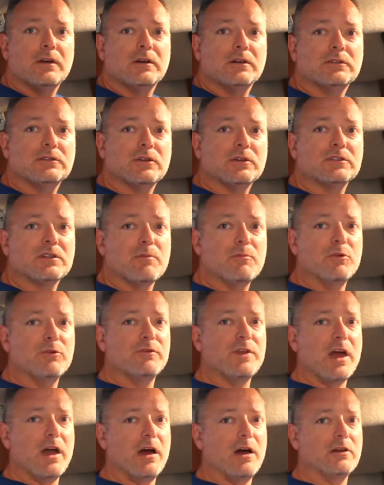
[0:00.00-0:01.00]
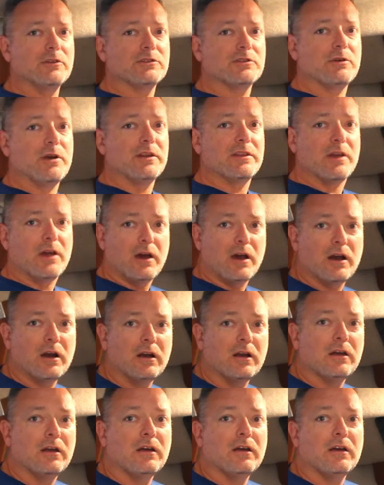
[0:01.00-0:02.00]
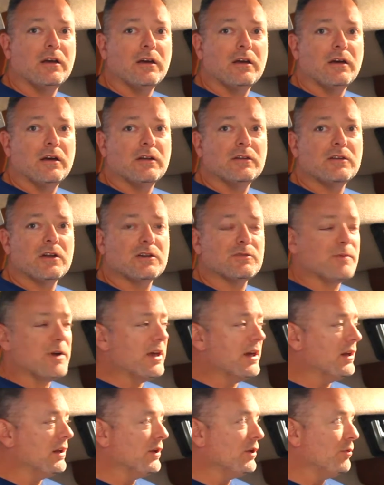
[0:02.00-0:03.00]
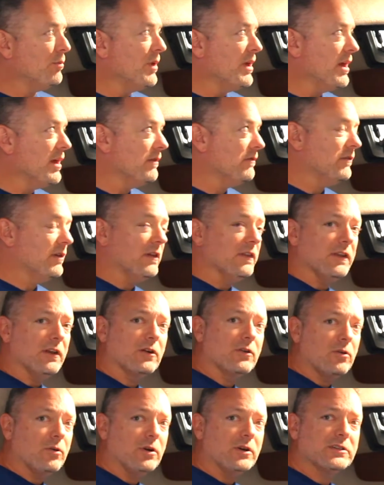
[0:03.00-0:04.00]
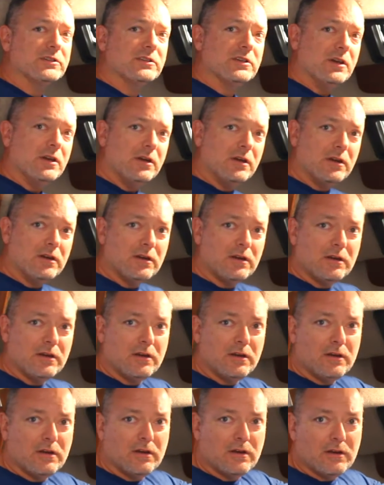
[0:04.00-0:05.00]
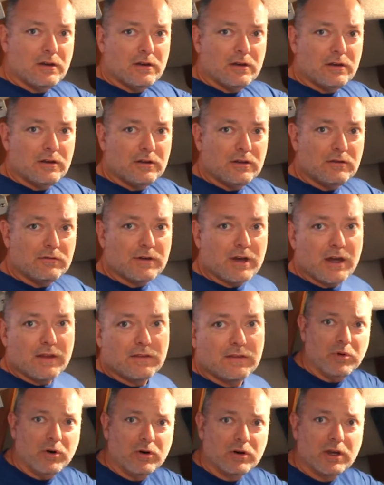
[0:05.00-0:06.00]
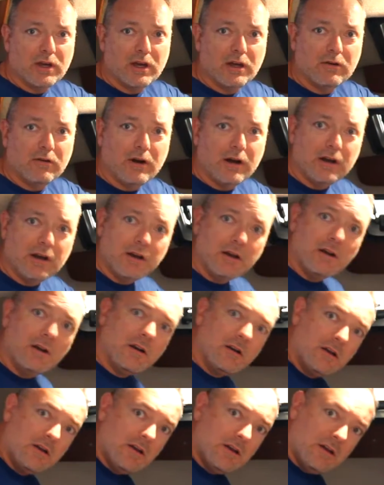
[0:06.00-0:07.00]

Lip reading: So as I move down, so right there, touch my head a little bit, and then of course you've got bulkhead right here.